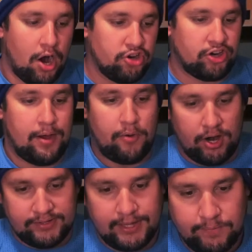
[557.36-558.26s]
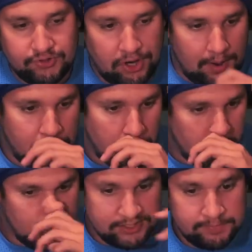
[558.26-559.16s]
Our job, our team's job,
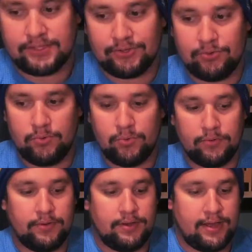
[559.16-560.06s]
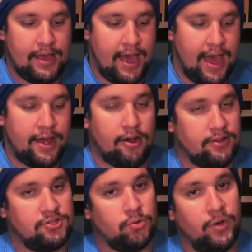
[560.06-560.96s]
was to add
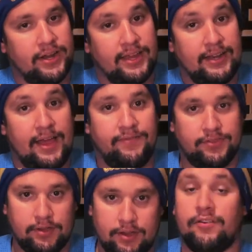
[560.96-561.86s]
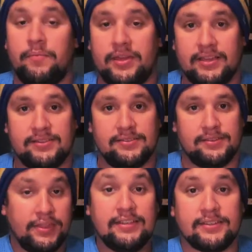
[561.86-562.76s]
on to what he left from his
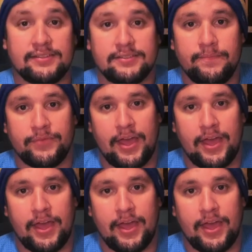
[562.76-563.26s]
thesis.